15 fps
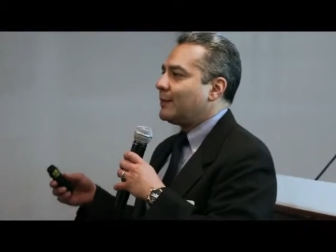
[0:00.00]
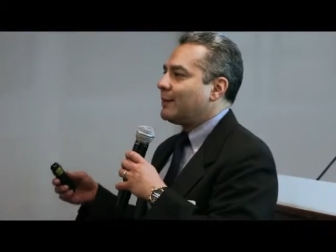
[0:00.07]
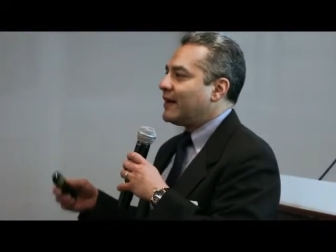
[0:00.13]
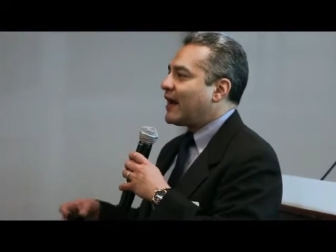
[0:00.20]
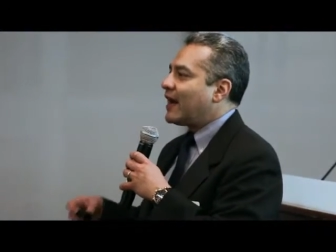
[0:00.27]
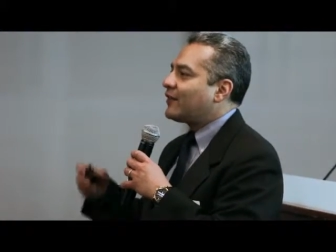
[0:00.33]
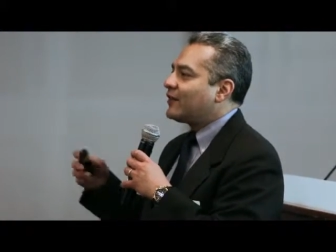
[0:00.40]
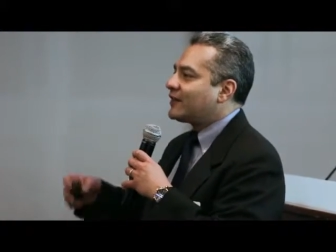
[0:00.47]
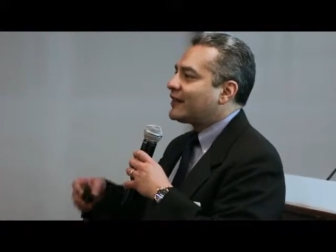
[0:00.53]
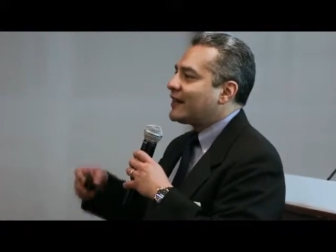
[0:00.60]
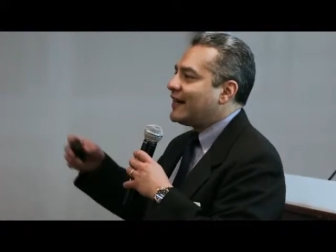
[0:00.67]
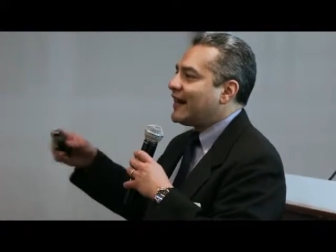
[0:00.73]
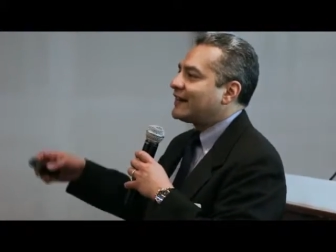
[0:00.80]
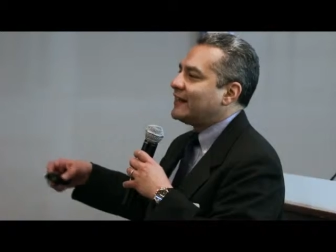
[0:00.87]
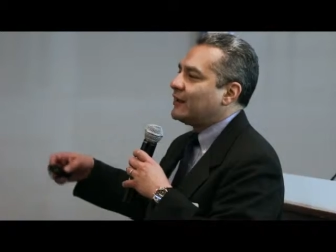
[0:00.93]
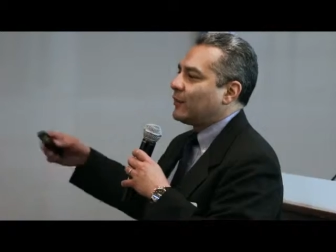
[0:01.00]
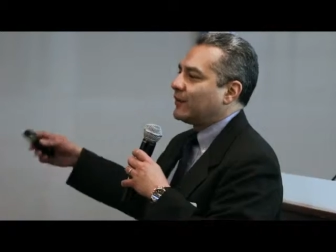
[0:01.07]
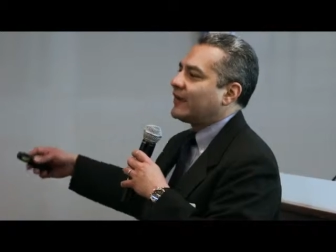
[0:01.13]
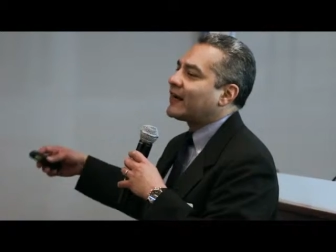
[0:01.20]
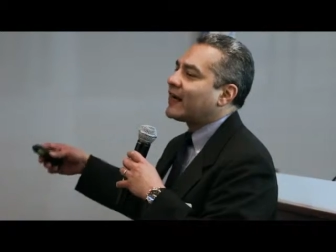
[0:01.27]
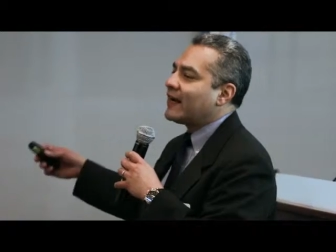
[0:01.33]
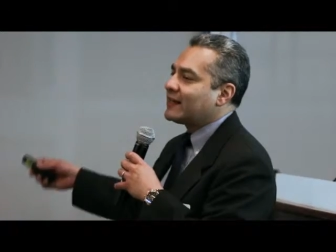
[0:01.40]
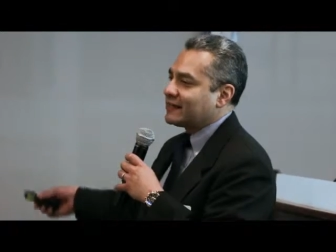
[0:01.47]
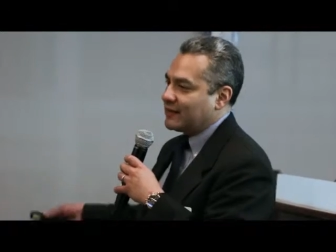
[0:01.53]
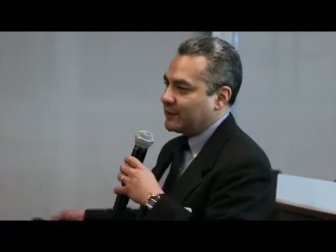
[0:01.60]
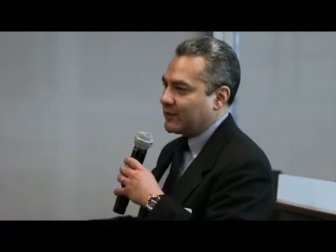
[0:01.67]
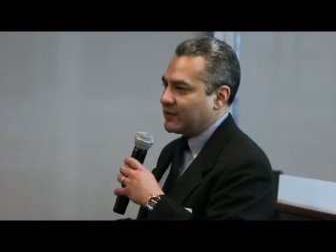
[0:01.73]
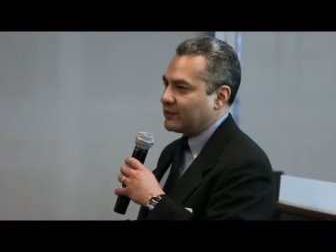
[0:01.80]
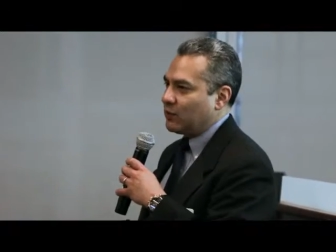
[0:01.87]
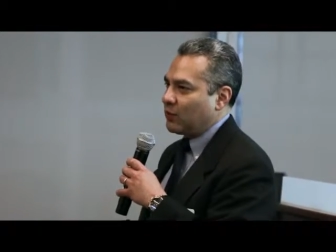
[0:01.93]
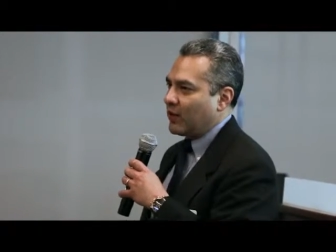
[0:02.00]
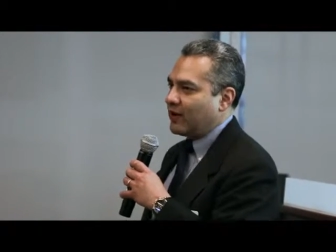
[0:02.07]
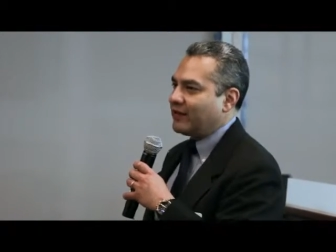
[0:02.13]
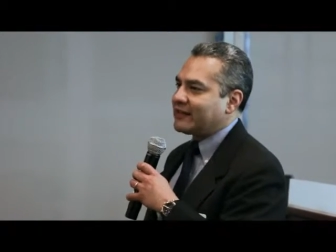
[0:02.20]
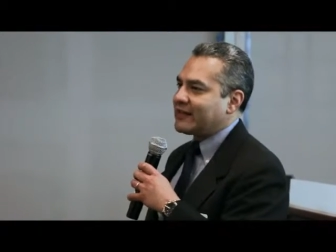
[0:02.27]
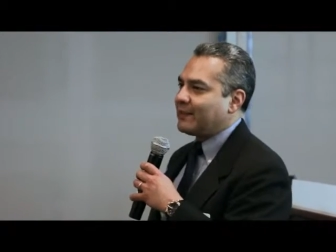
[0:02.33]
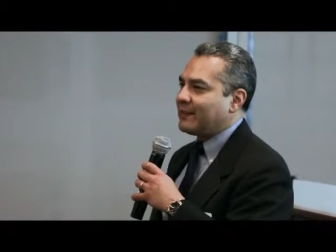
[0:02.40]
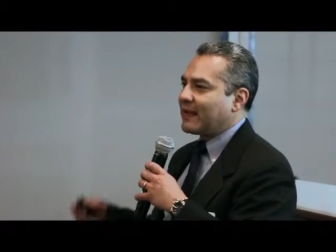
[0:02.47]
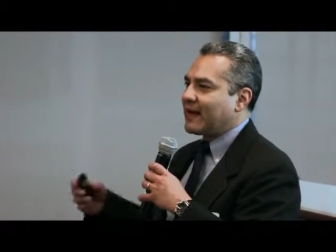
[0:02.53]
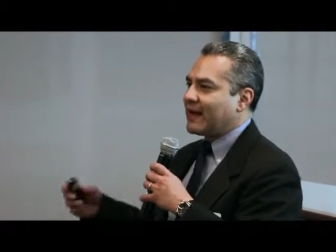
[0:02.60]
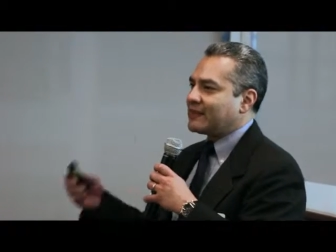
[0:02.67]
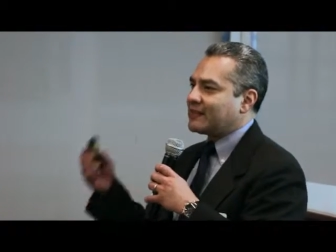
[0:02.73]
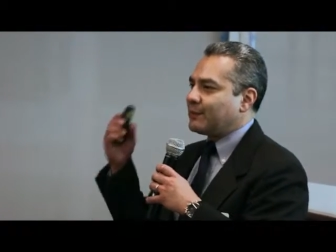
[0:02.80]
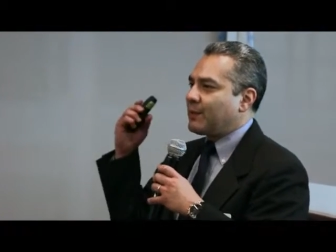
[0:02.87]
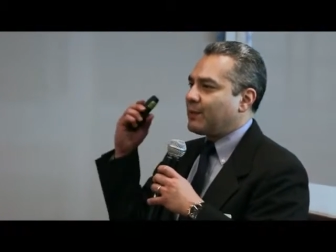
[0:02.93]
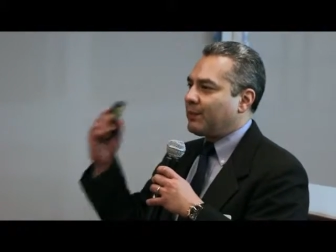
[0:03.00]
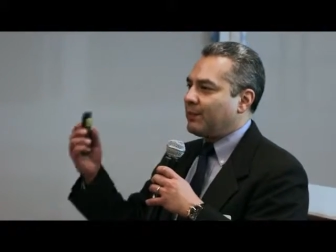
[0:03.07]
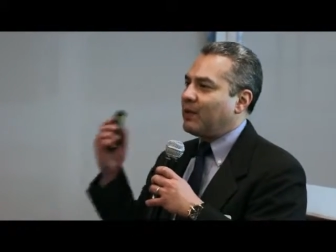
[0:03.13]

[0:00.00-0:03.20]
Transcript: but now they're connecting with their customers more. Every time the customer